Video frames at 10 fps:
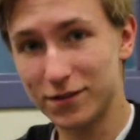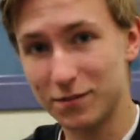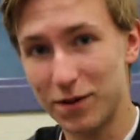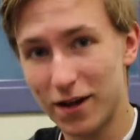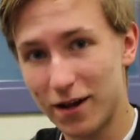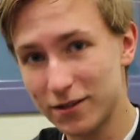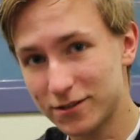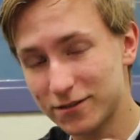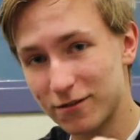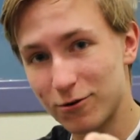your
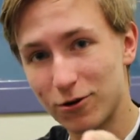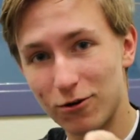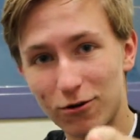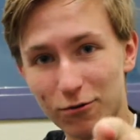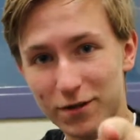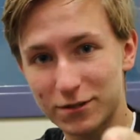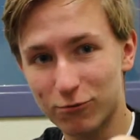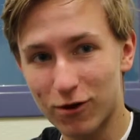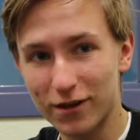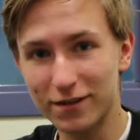pants are always
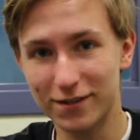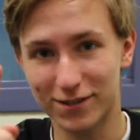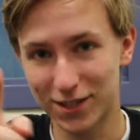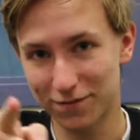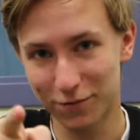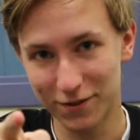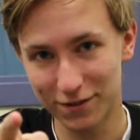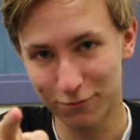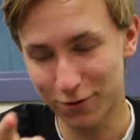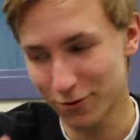right, except for when
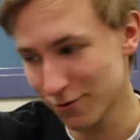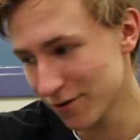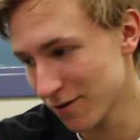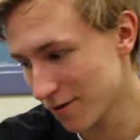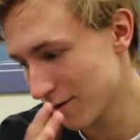they're wrong.